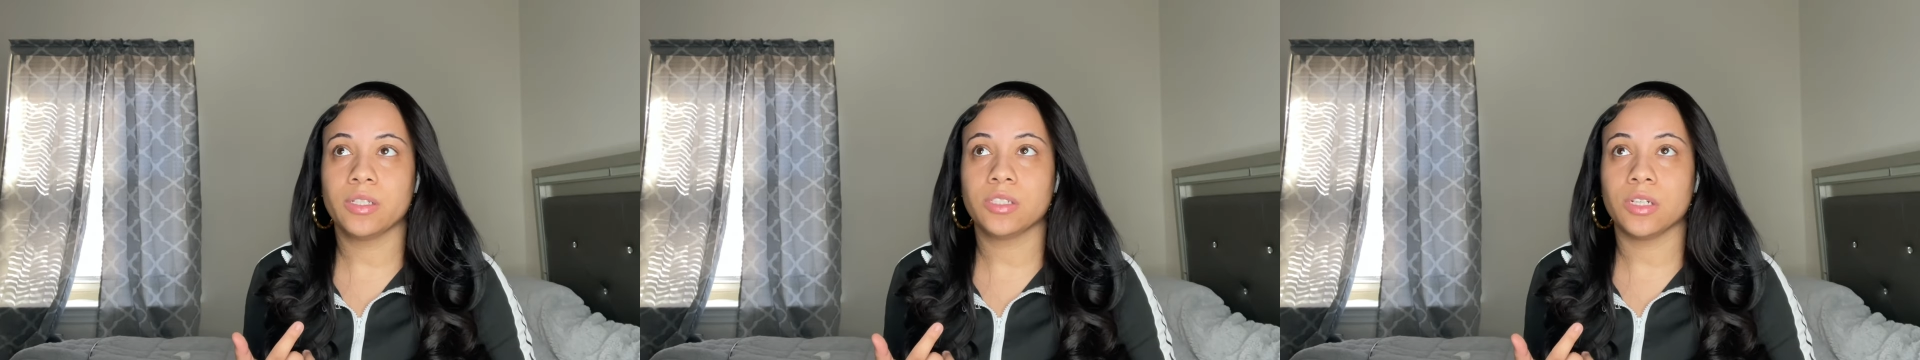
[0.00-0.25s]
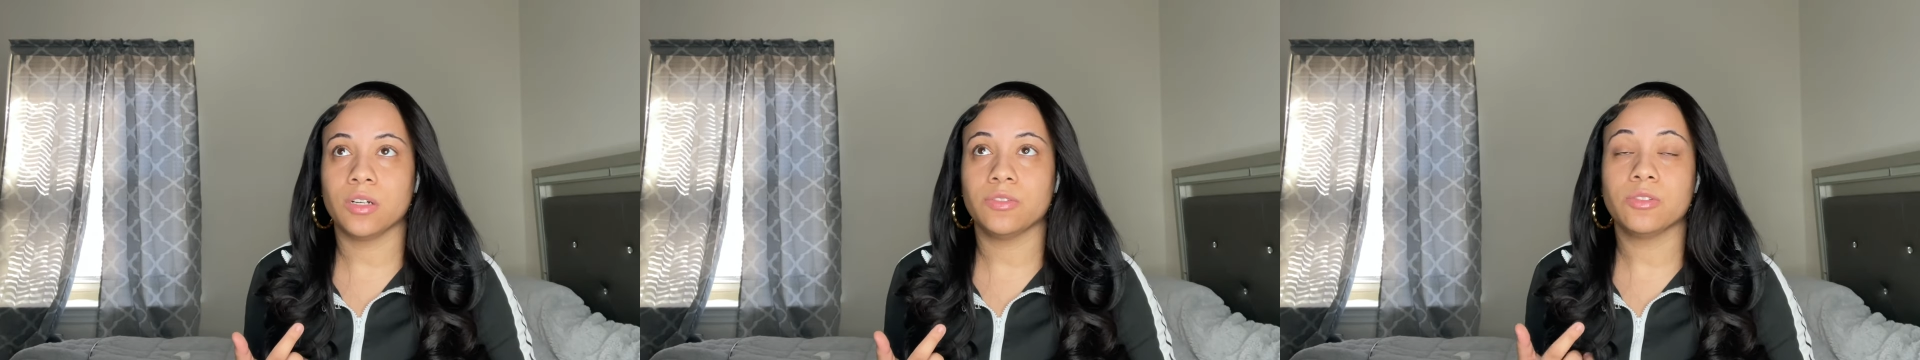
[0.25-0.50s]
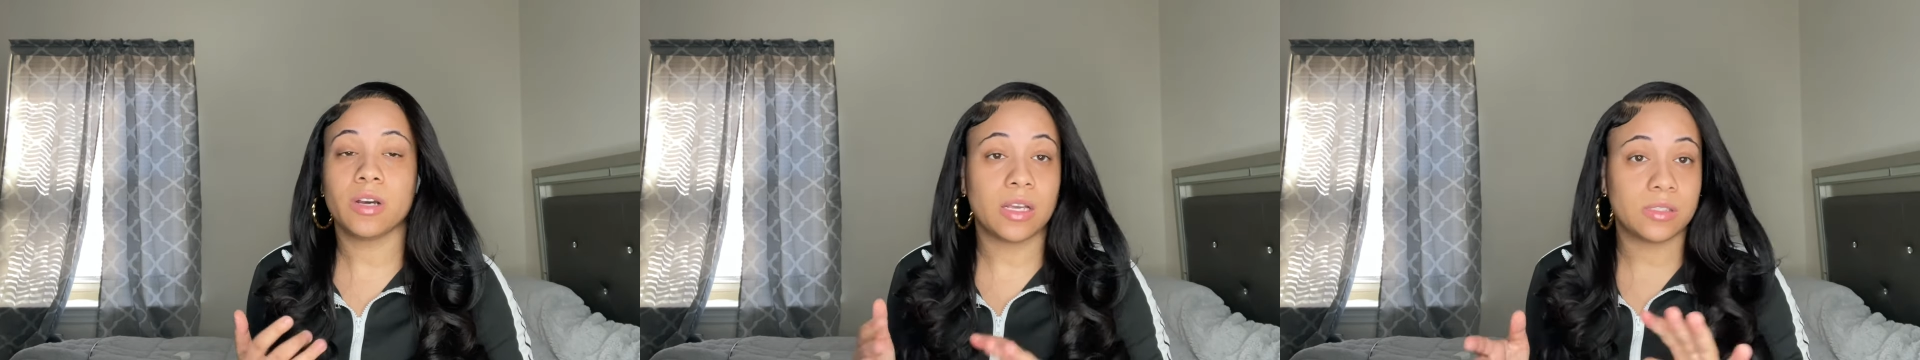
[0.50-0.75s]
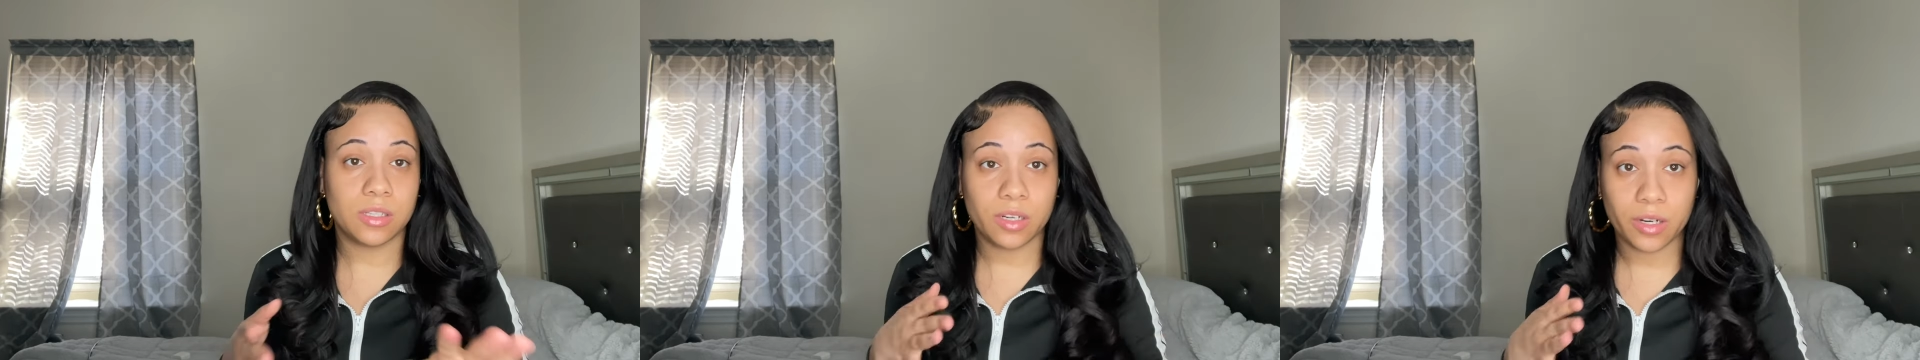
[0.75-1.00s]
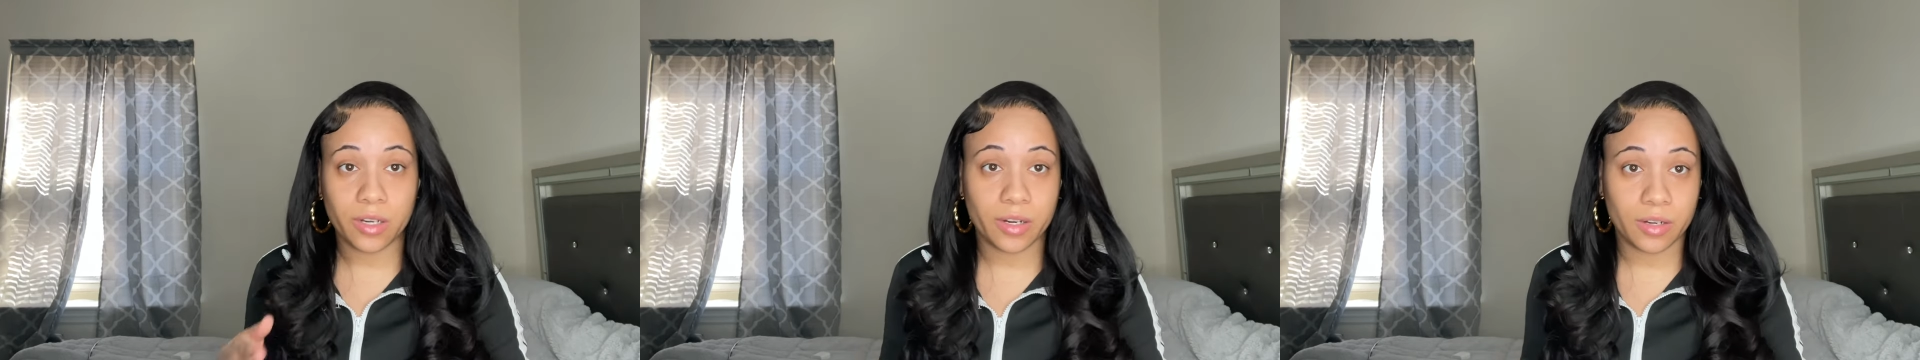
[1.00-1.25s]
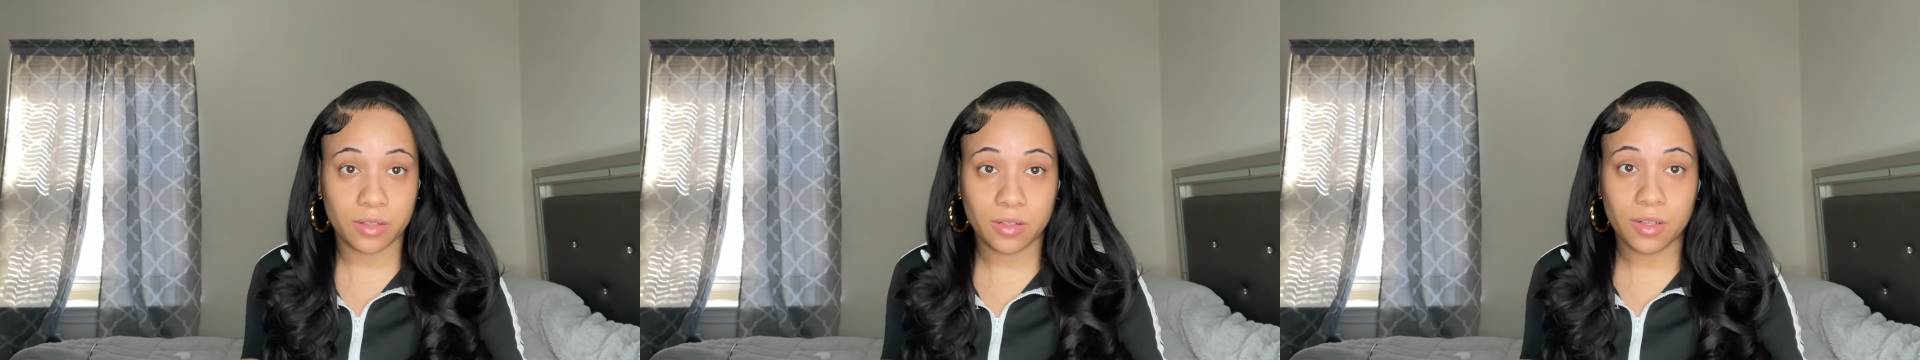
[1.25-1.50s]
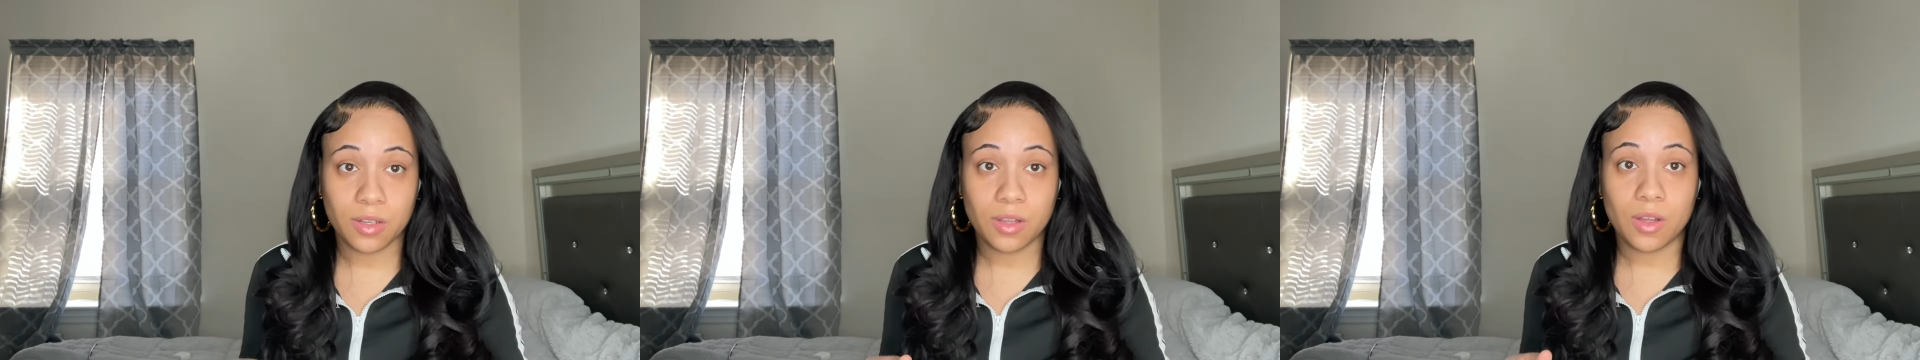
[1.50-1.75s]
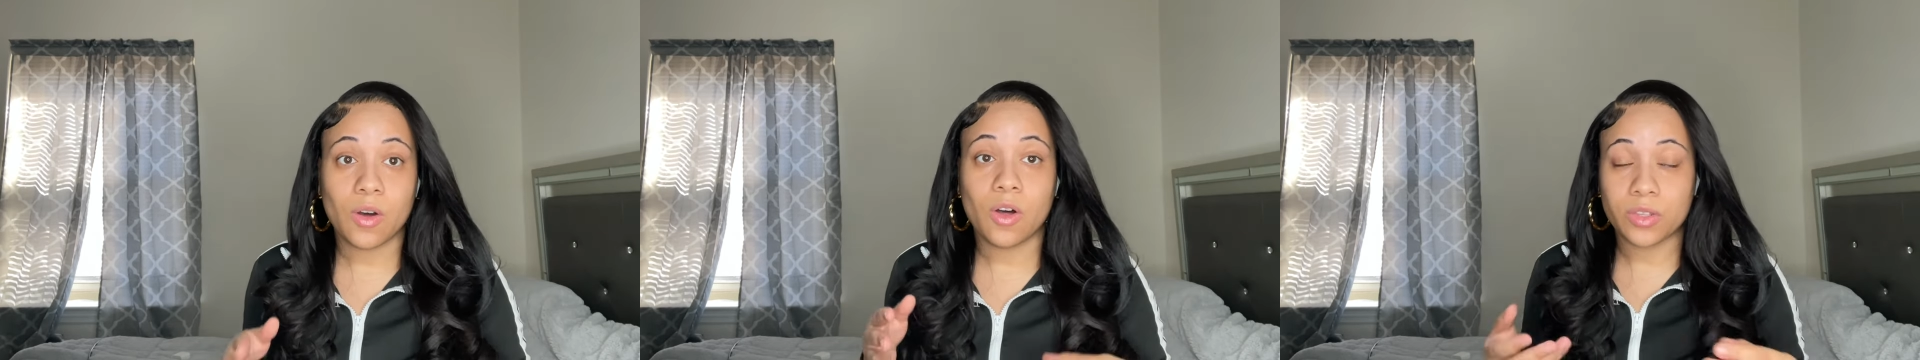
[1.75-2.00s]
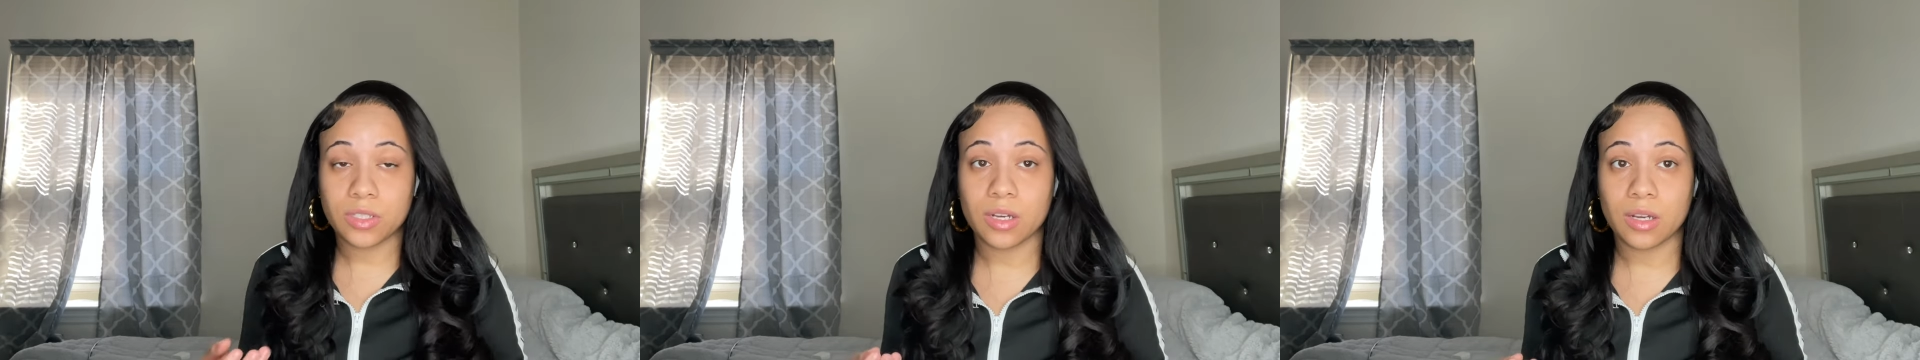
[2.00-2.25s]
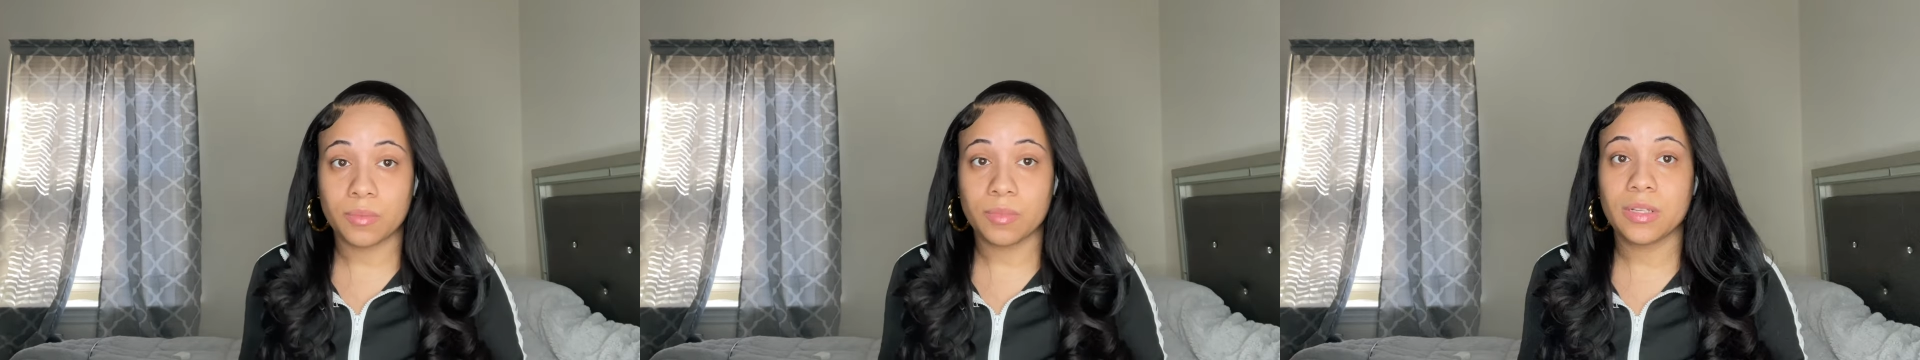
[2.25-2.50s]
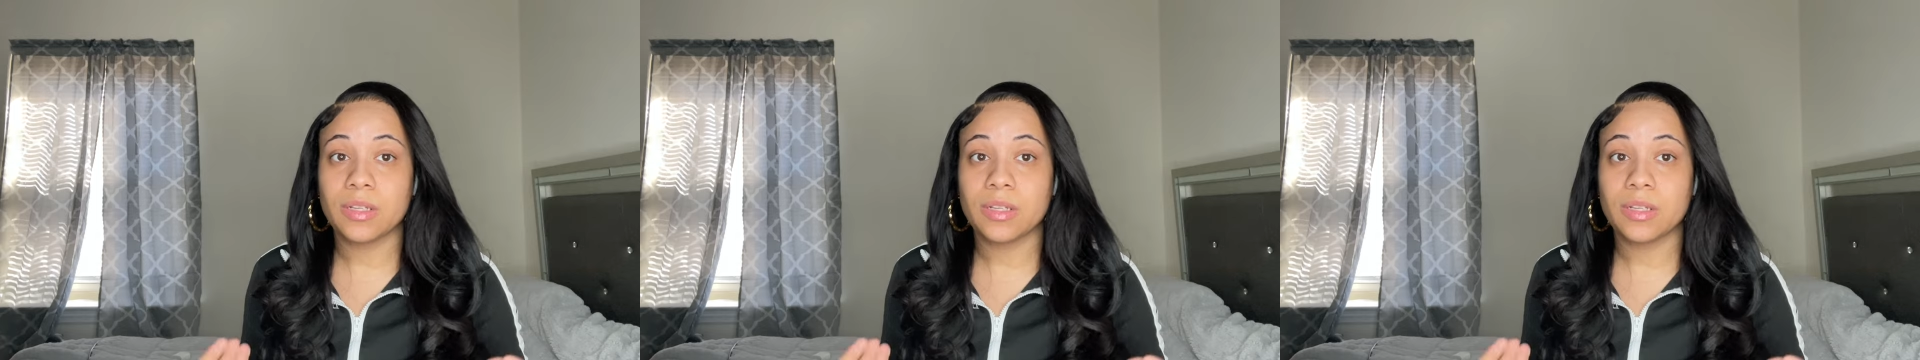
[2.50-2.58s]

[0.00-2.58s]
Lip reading: So if you guys see her hair all the time,